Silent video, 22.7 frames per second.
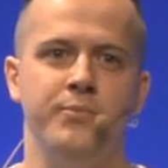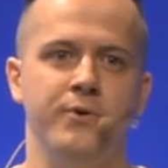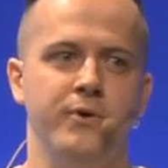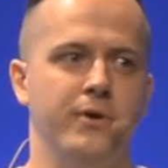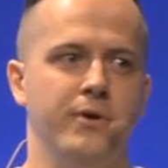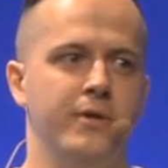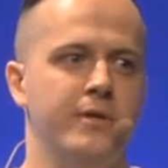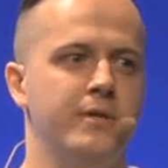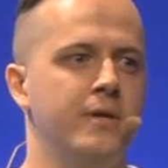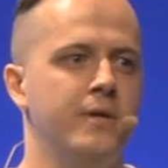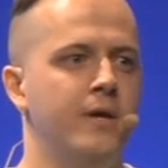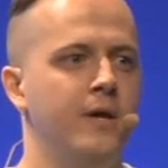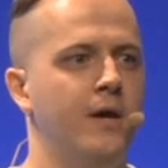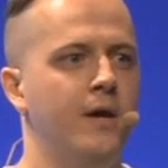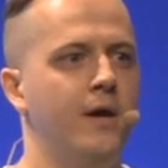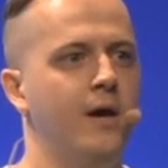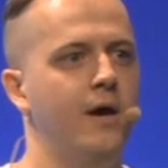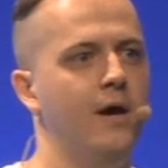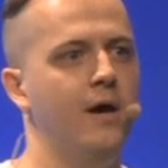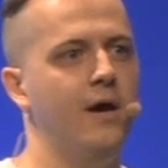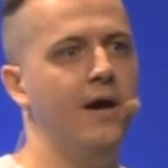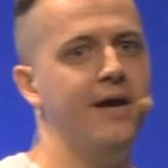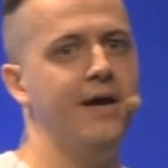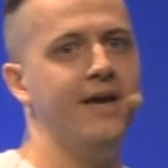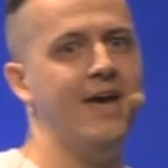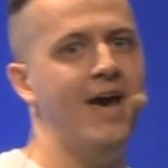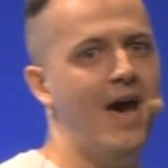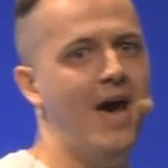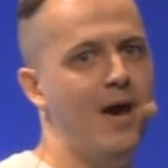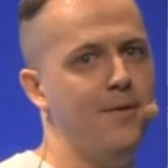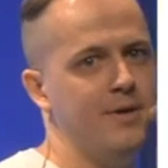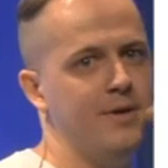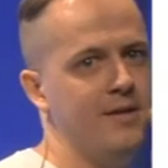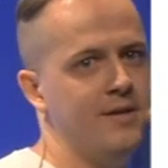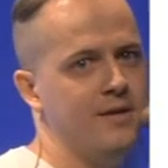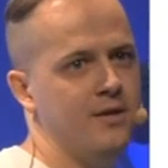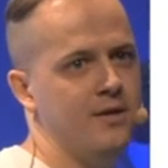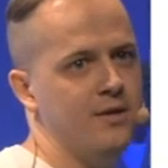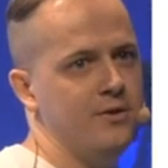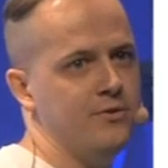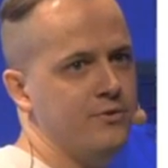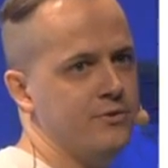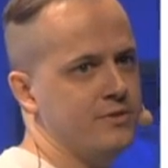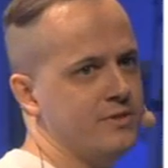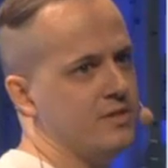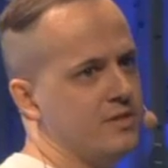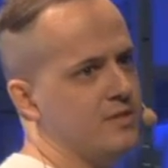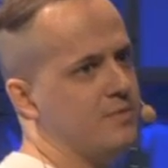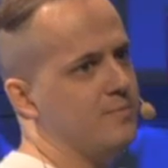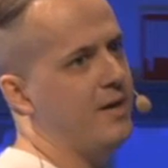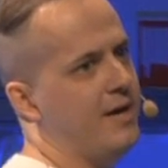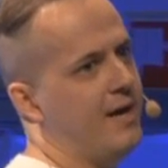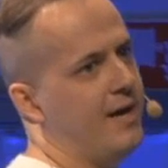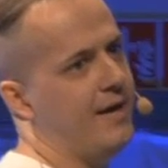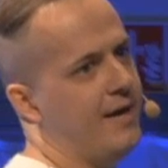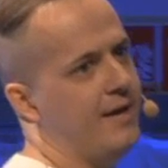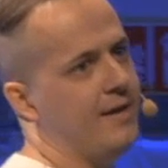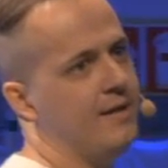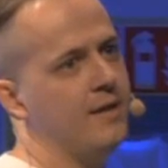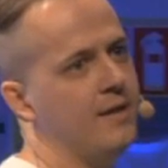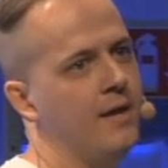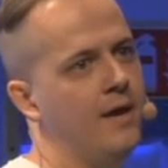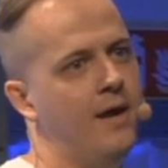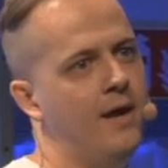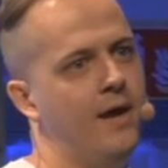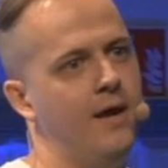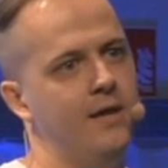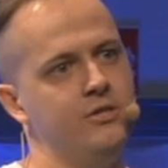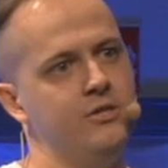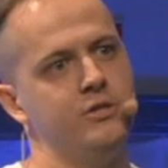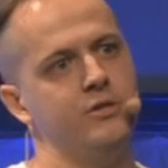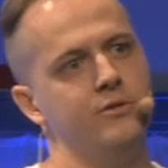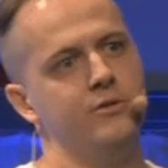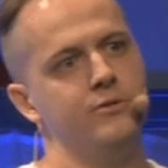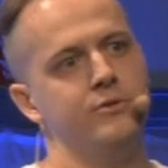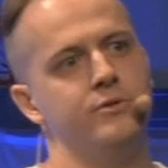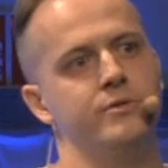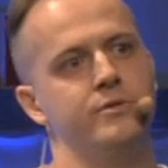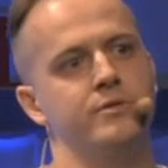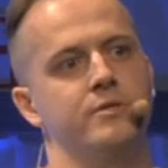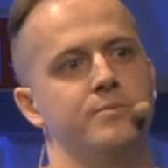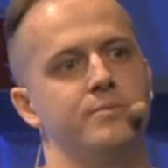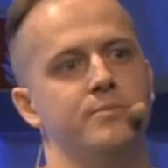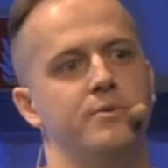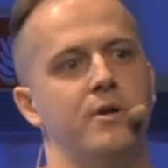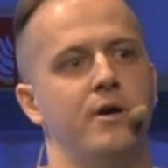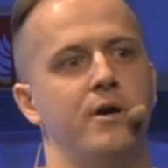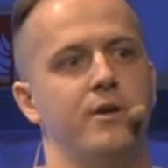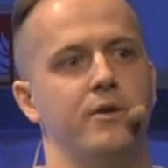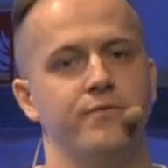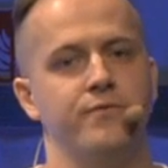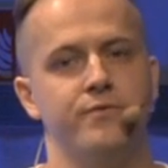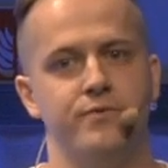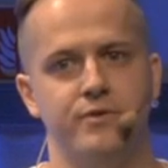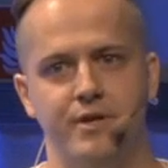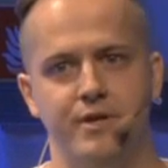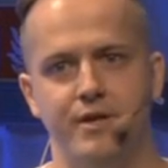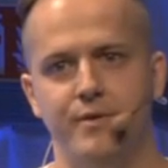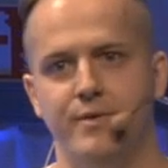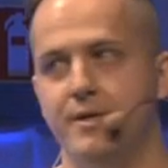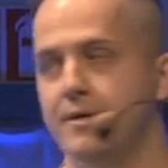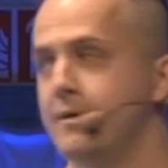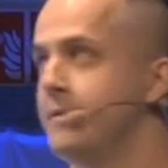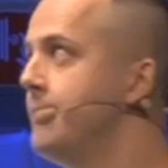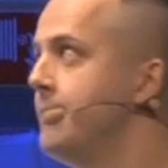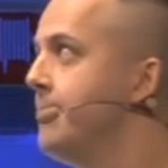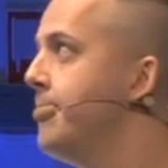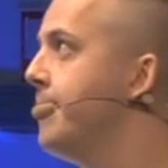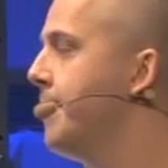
put a habit in user's mind, and she'll use your product forever.